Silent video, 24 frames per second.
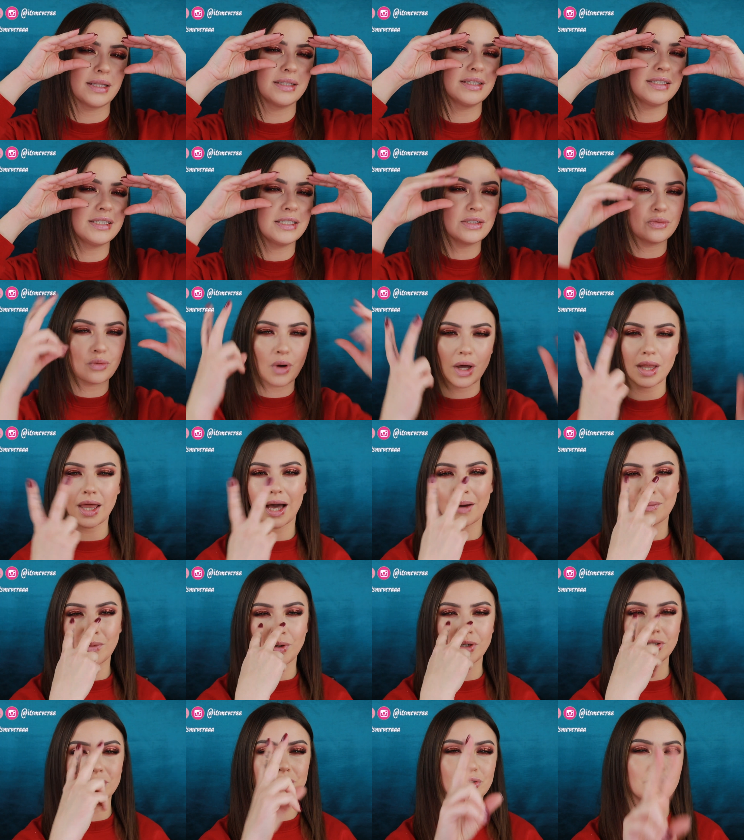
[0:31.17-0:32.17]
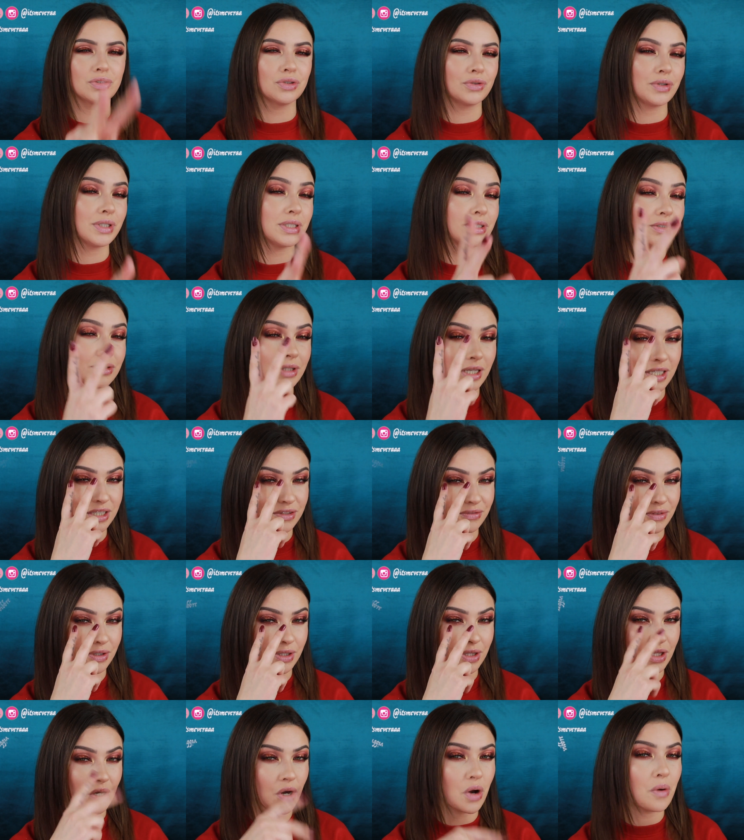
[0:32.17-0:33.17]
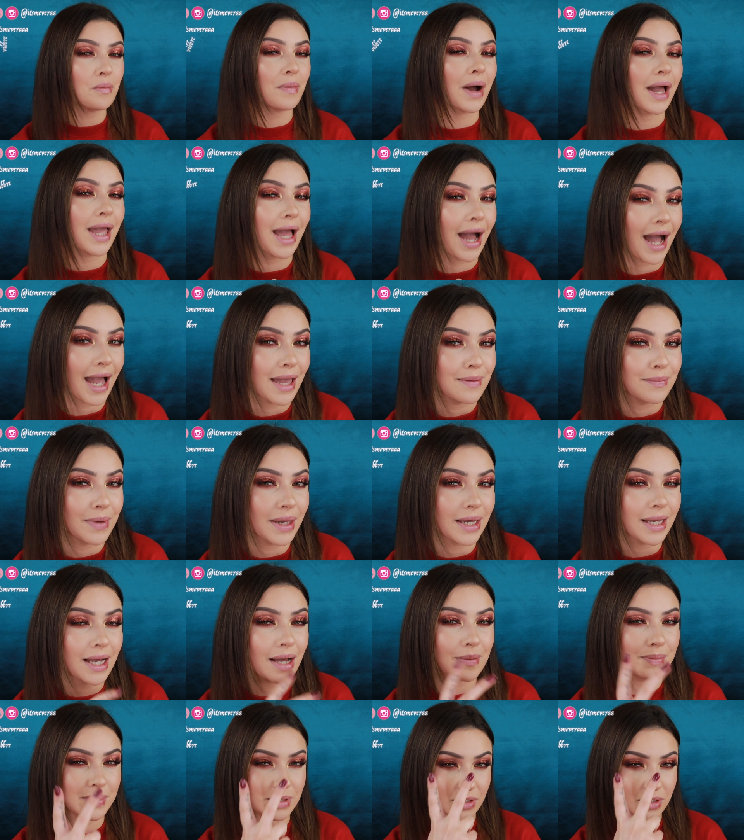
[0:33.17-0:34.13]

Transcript: This is what I'm going to do in today's video, my eye makeup.